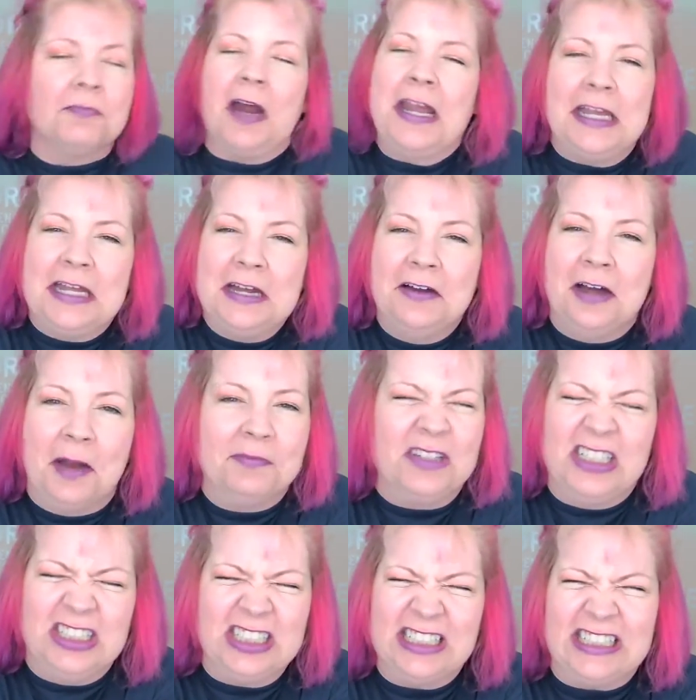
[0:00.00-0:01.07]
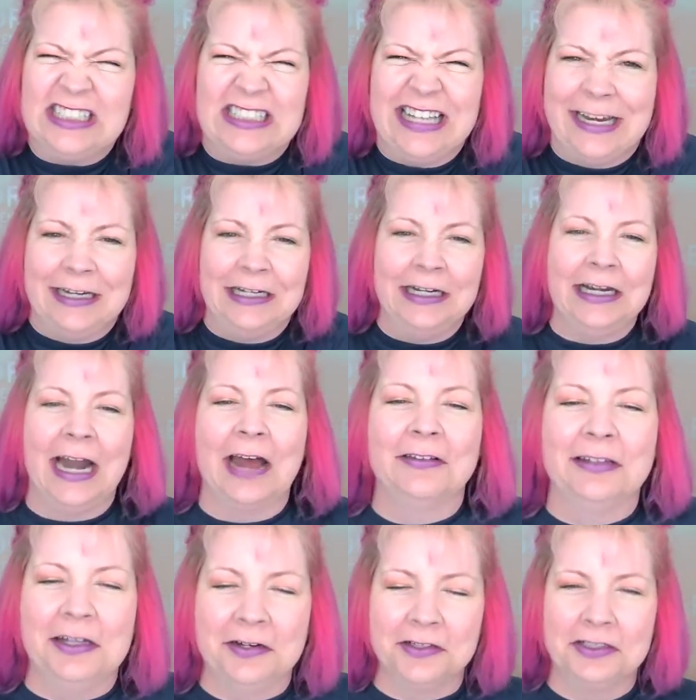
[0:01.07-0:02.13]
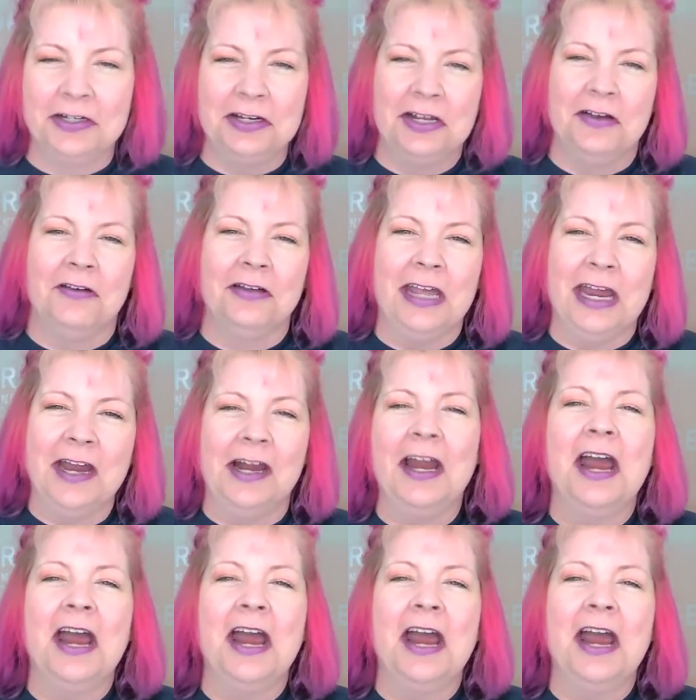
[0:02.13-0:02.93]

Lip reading: right here, I'm just sending it out there to you, okay?